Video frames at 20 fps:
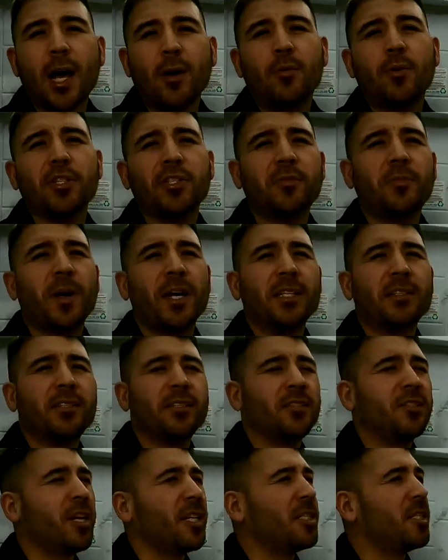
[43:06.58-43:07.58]
elbow space
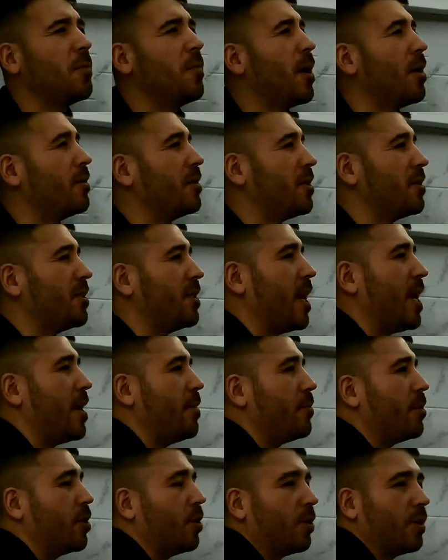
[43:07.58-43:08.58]
is just about the
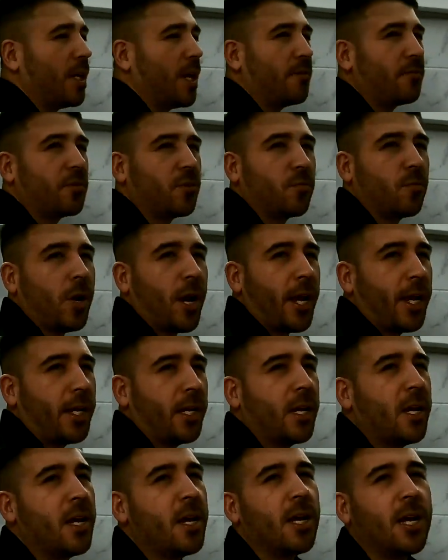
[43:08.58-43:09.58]
same, left to
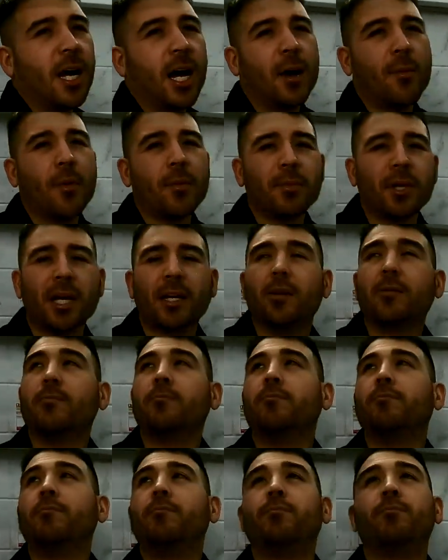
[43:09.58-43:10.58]
right. I'm not
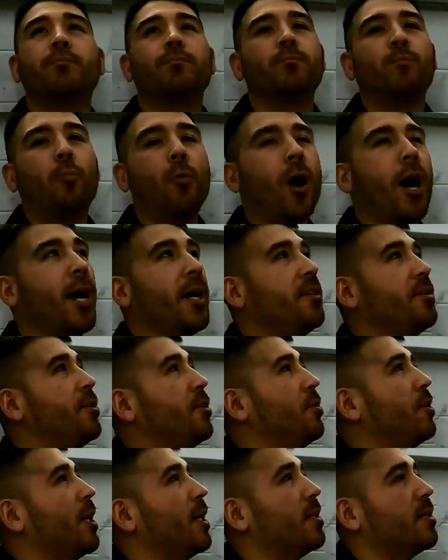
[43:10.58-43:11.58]
a wide
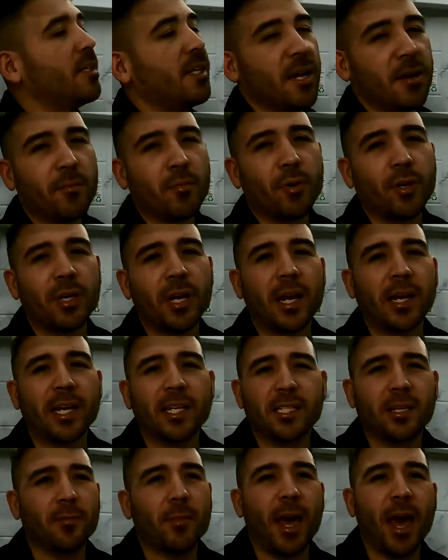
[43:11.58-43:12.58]
dude, I'd say. I
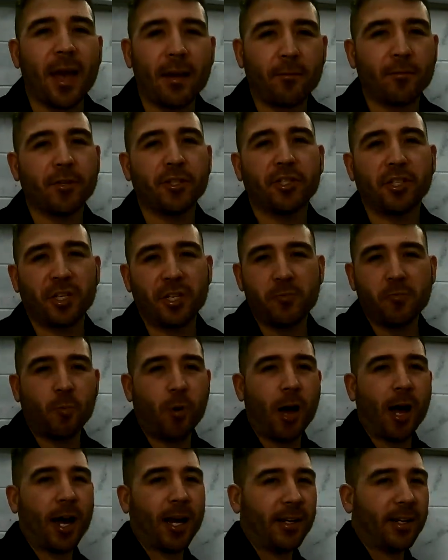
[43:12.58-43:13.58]
guess I'm averagely
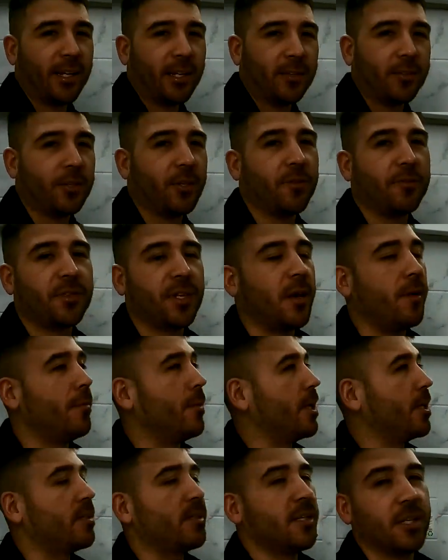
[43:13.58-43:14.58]
wide. I don't know if that
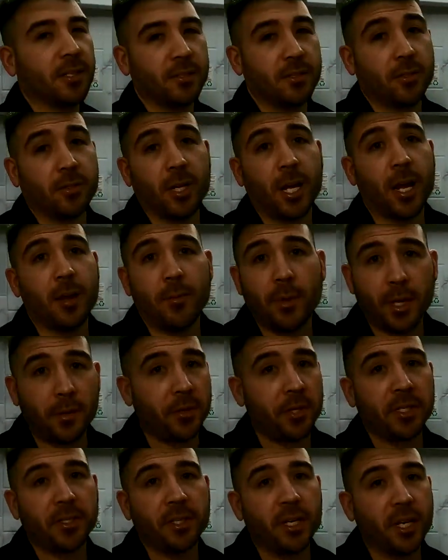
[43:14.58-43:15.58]
makes sense or not.
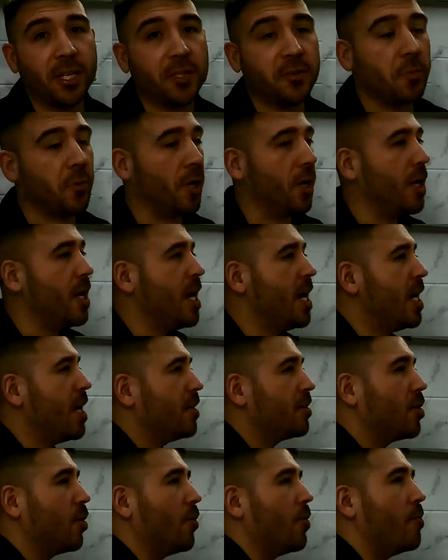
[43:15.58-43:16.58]
Maybe it does. But
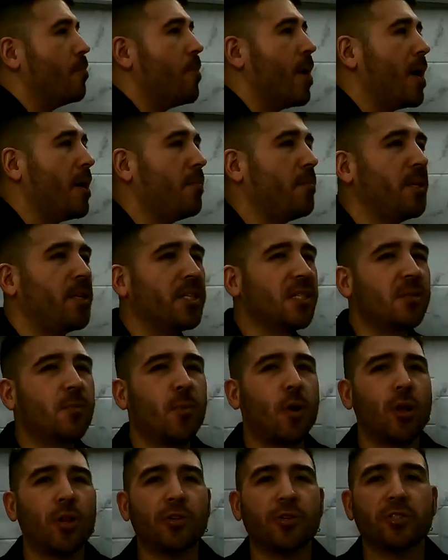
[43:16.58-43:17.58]
so it might be a
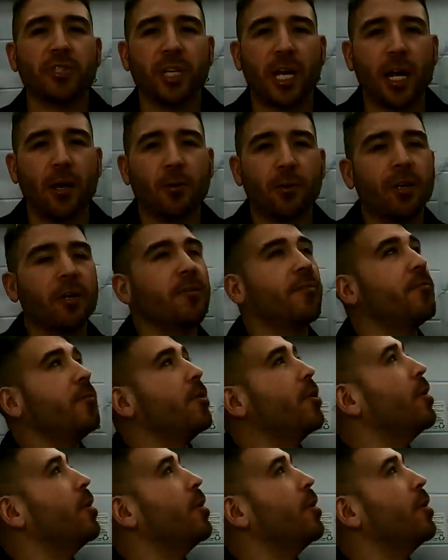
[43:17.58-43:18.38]
smaller shower if